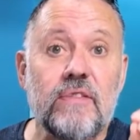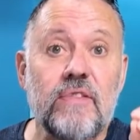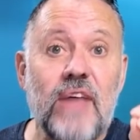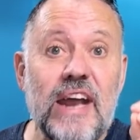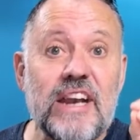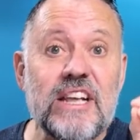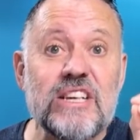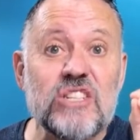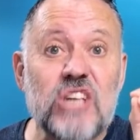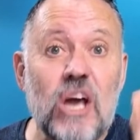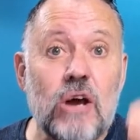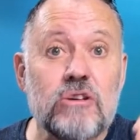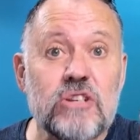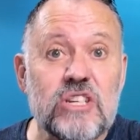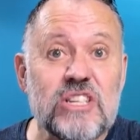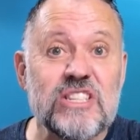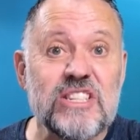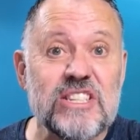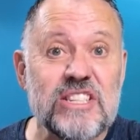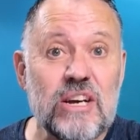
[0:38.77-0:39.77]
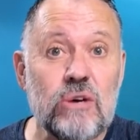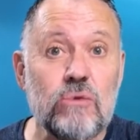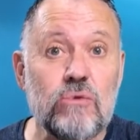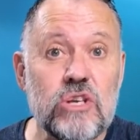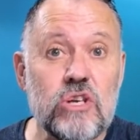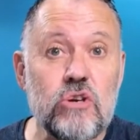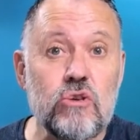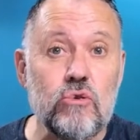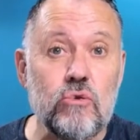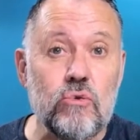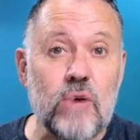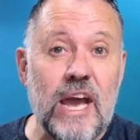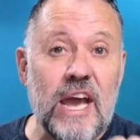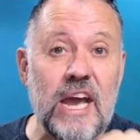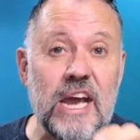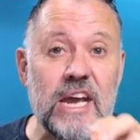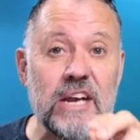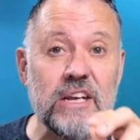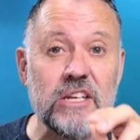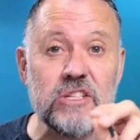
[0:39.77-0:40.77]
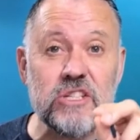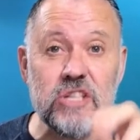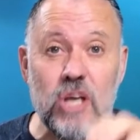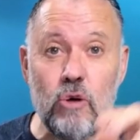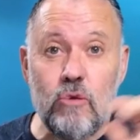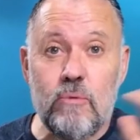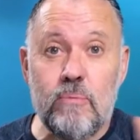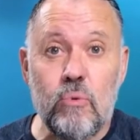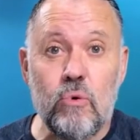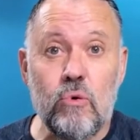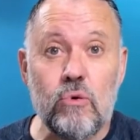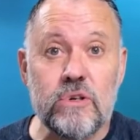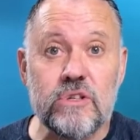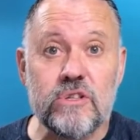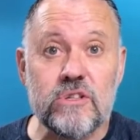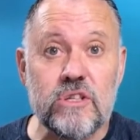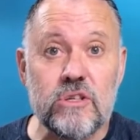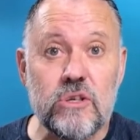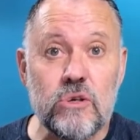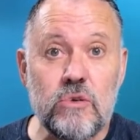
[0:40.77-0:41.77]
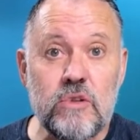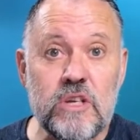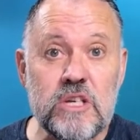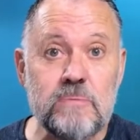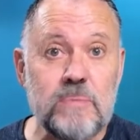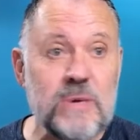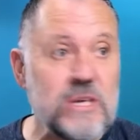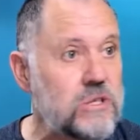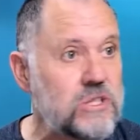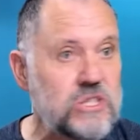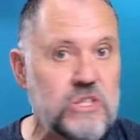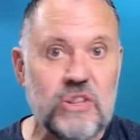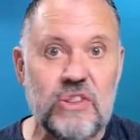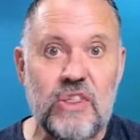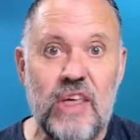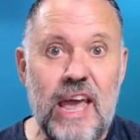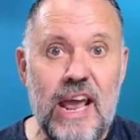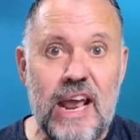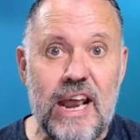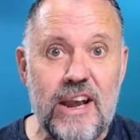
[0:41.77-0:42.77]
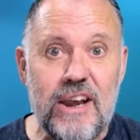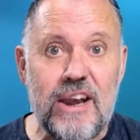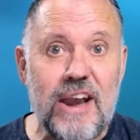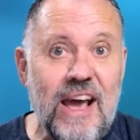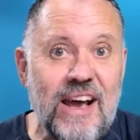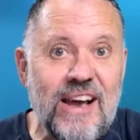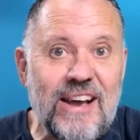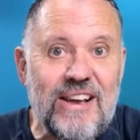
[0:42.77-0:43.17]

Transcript: that is going to sell you, and it's so important to do this because then